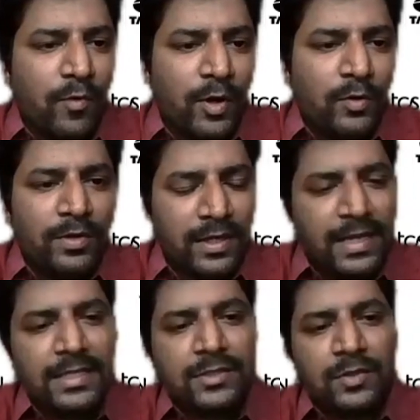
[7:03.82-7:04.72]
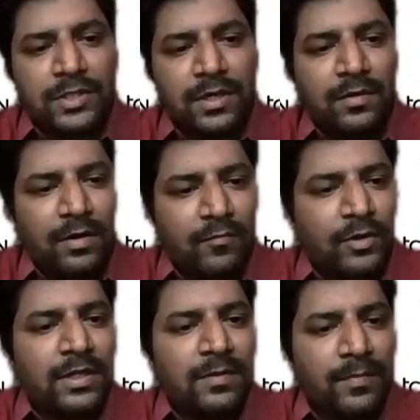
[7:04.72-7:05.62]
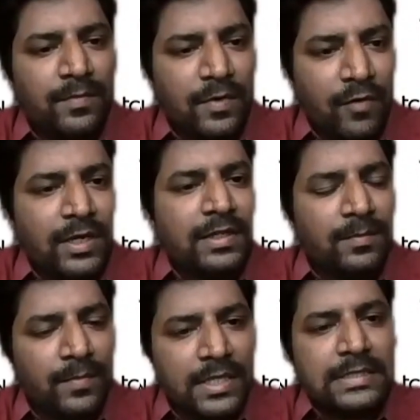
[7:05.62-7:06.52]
let's move on to the next question. What are the